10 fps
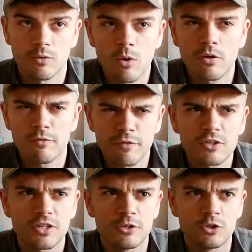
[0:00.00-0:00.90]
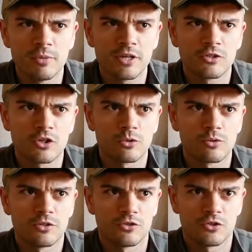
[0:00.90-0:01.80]
Well, the first thing you should be concerned
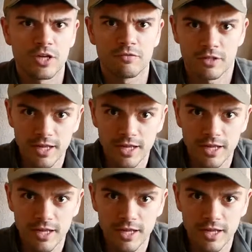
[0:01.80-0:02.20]
with is your safety.